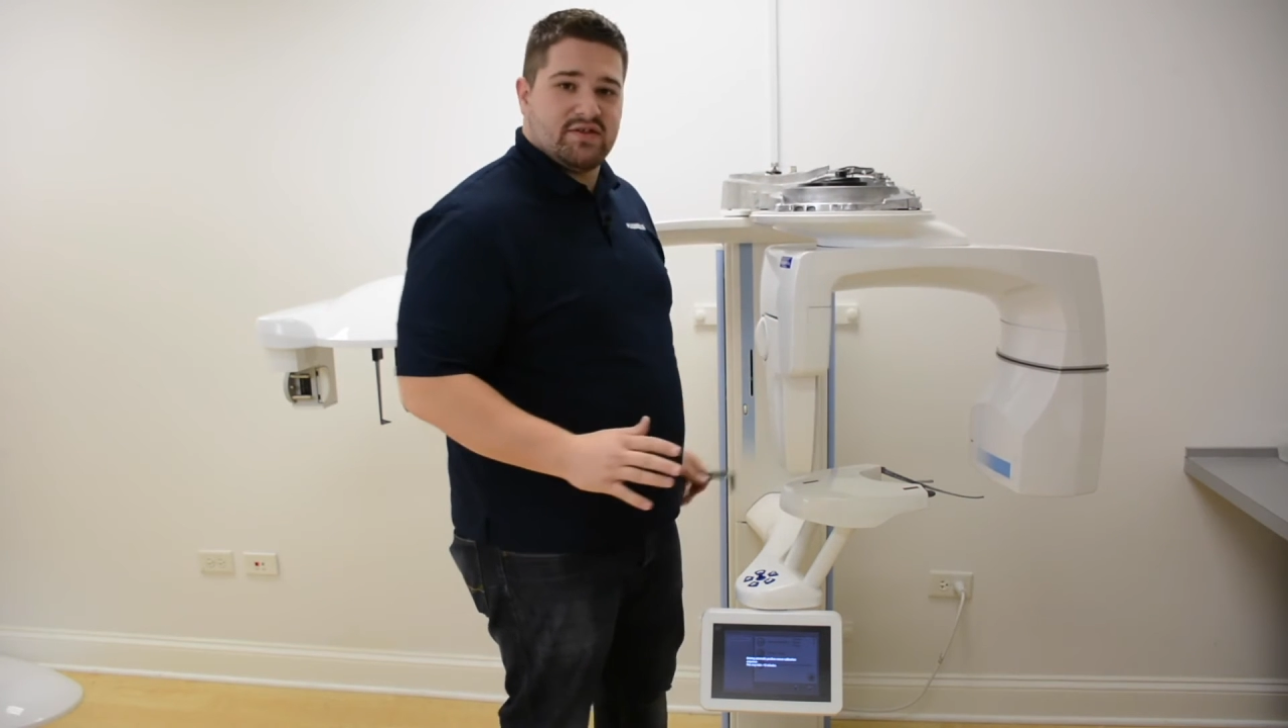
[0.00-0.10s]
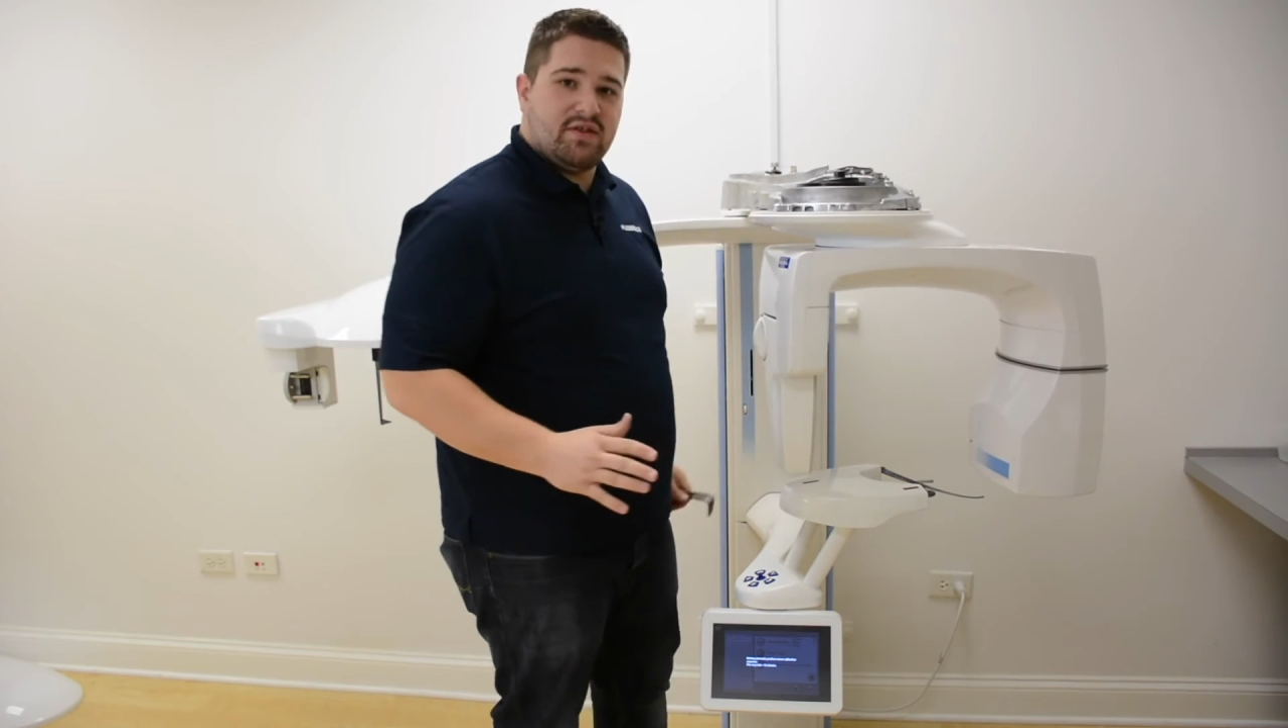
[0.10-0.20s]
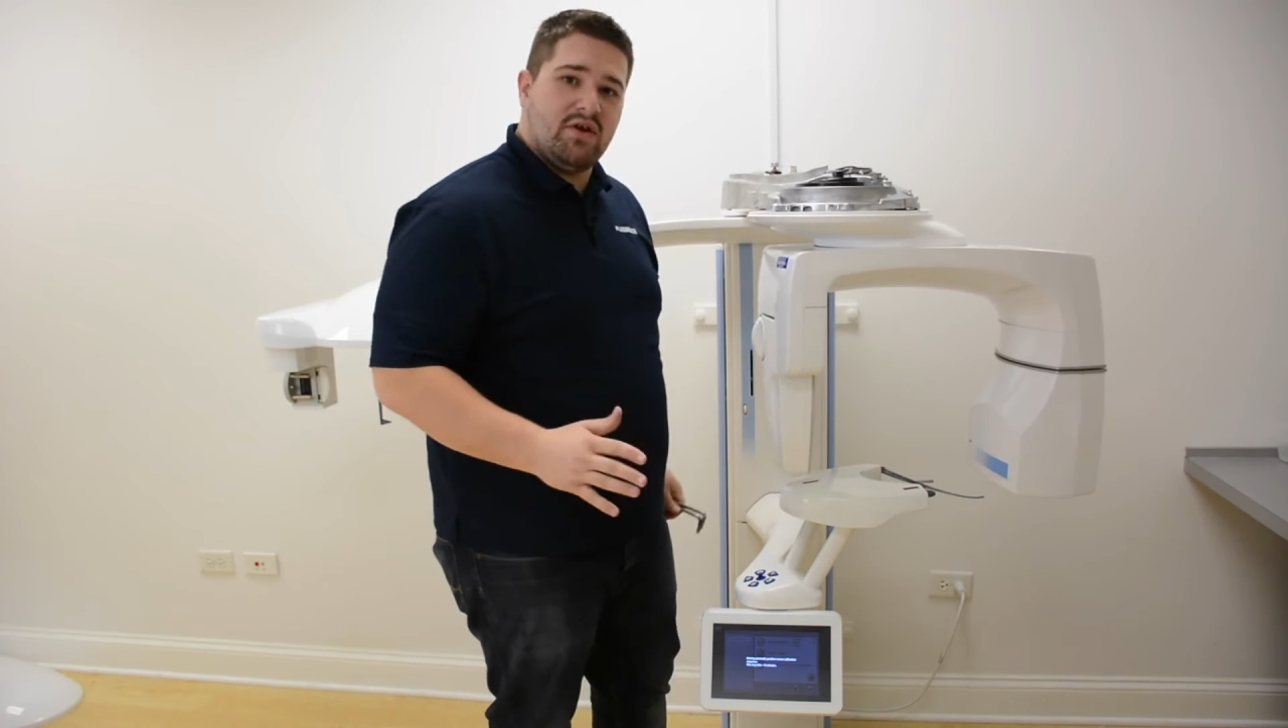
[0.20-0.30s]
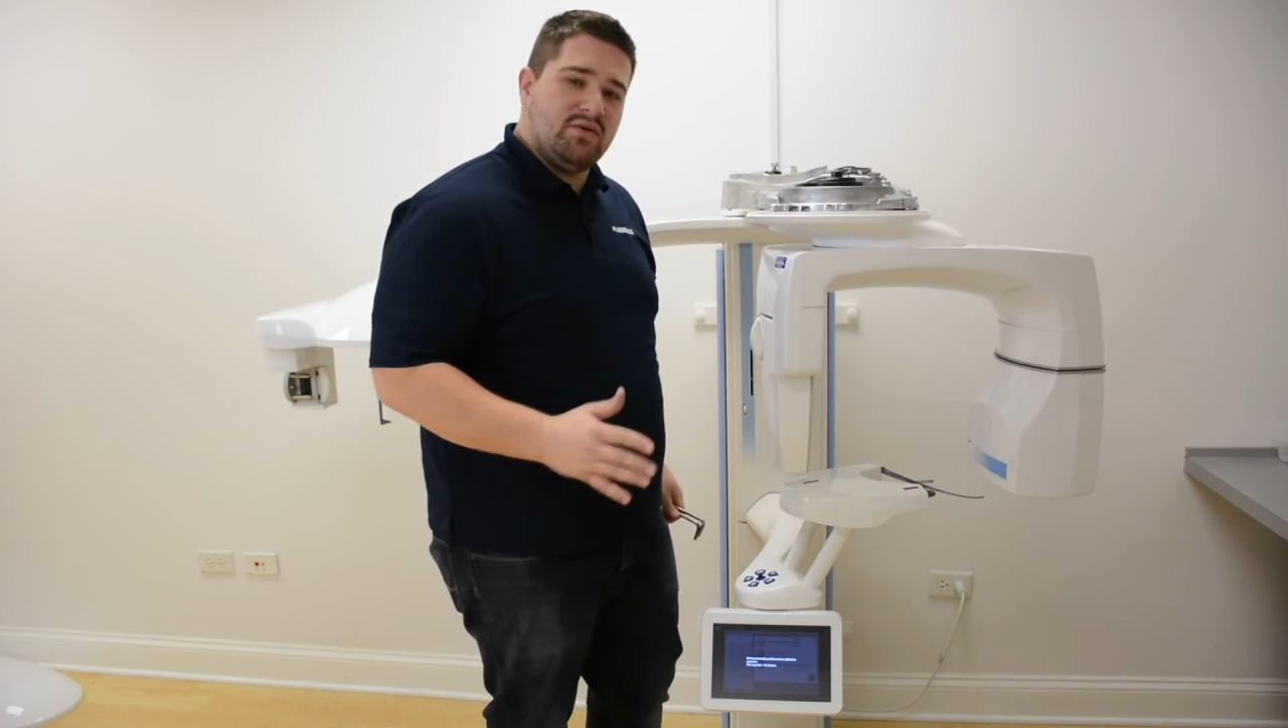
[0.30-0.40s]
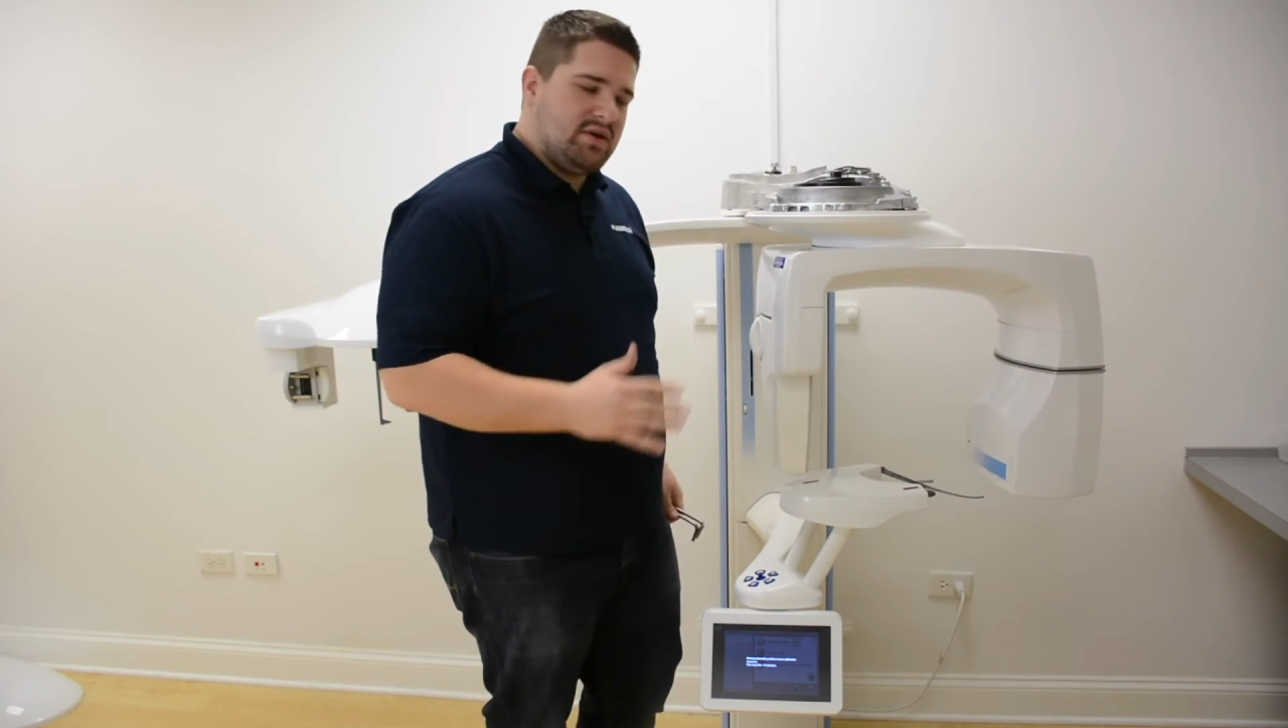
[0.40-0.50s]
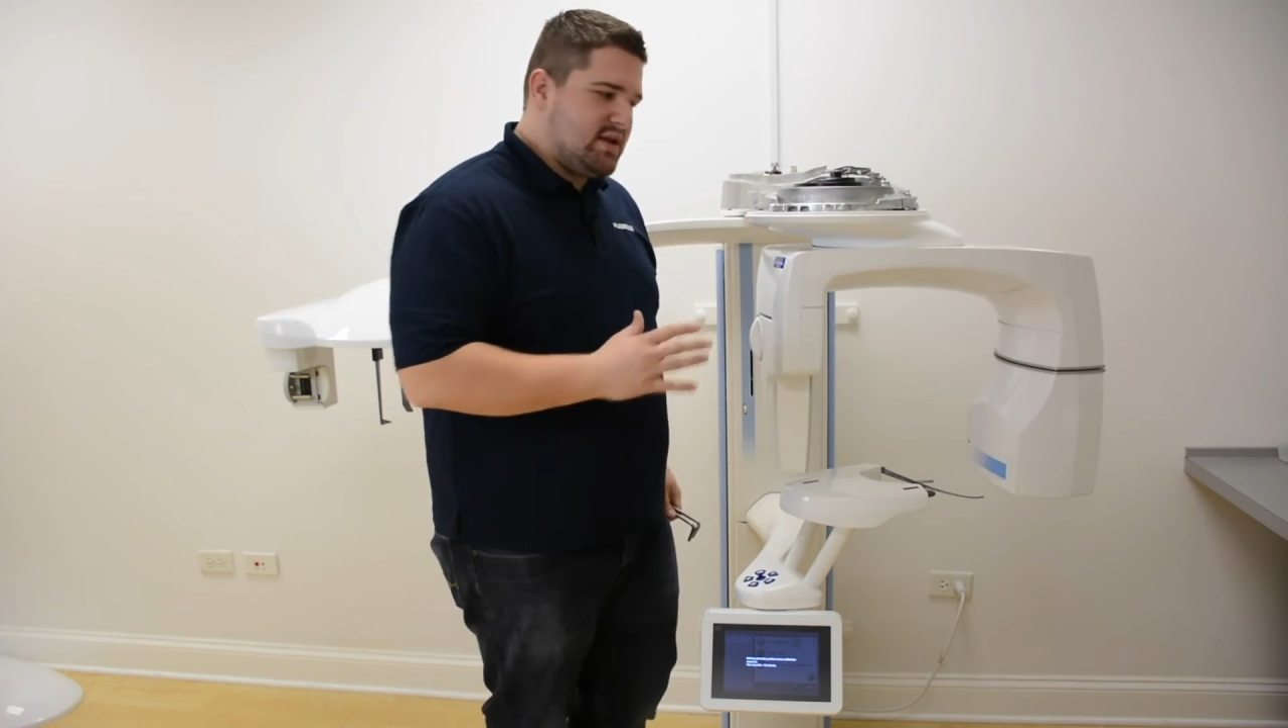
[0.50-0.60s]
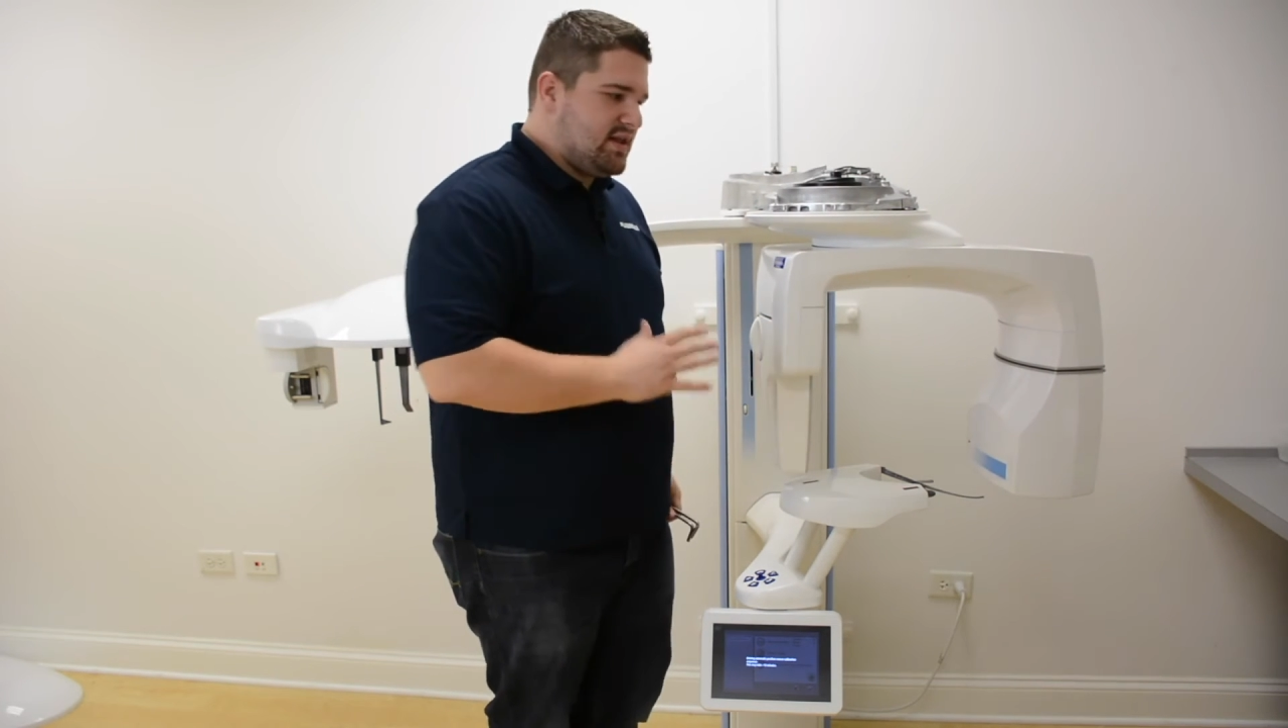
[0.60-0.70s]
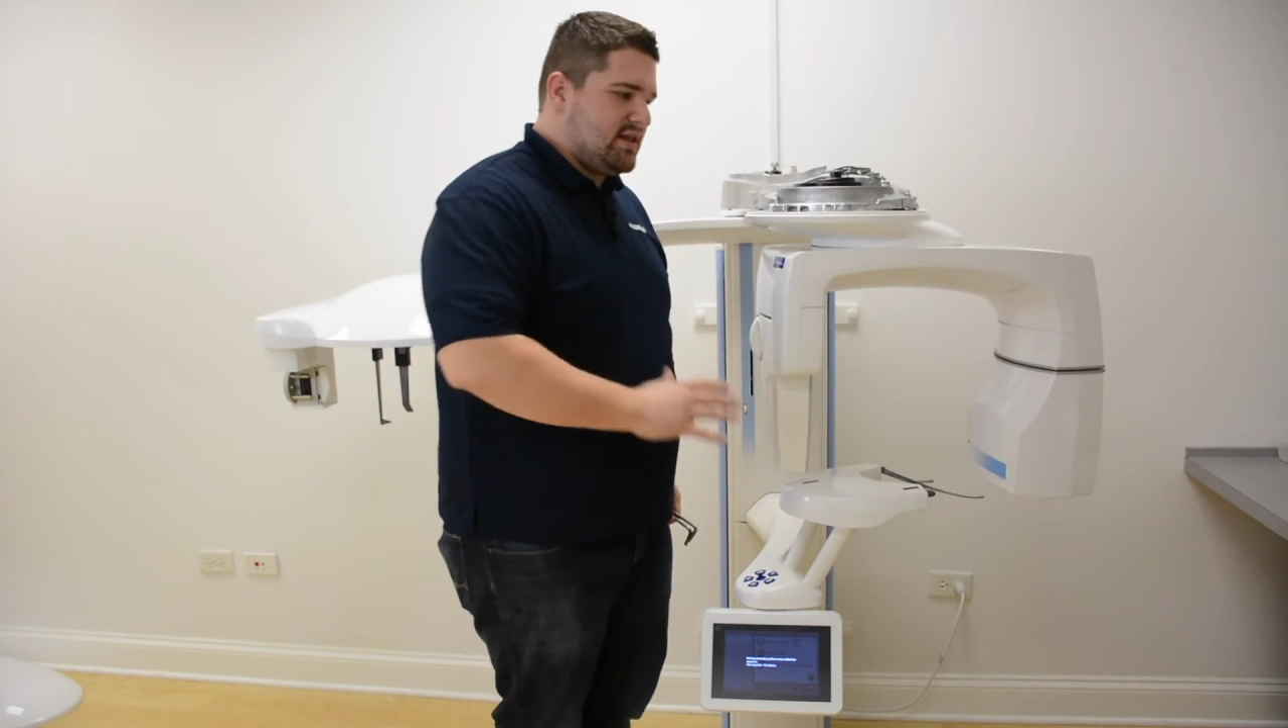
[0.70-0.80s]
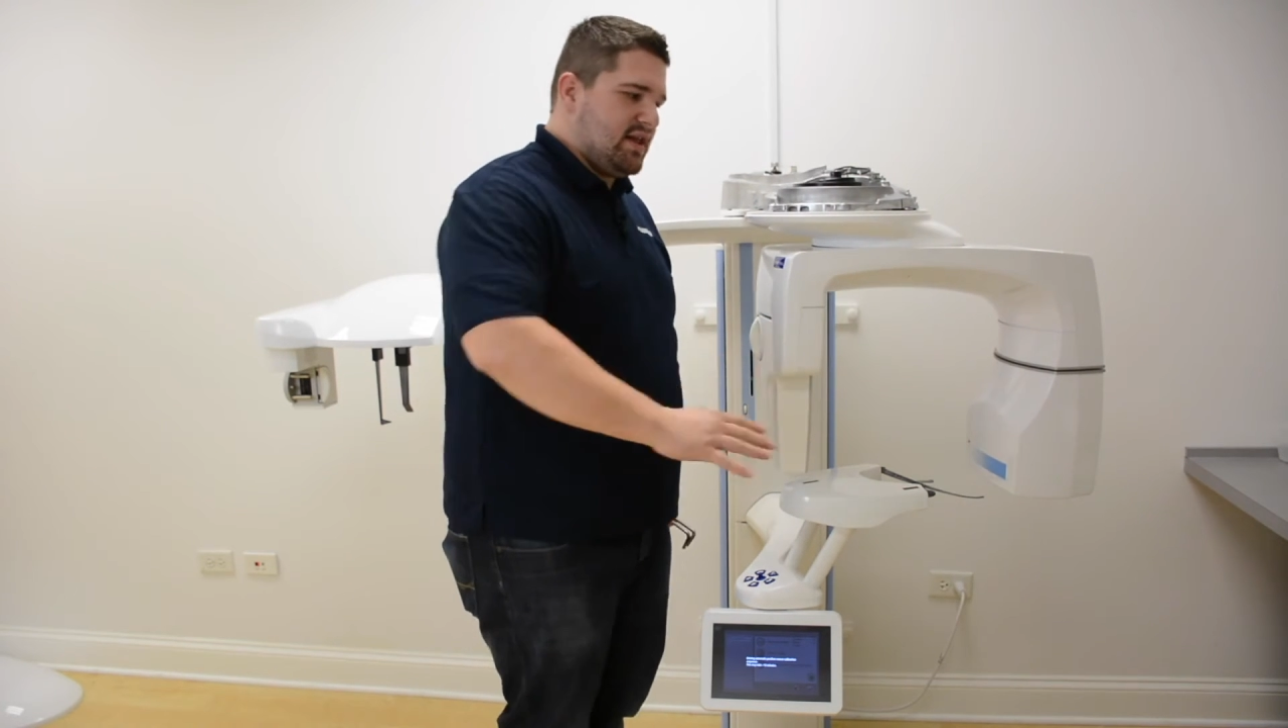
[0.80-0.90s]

alone,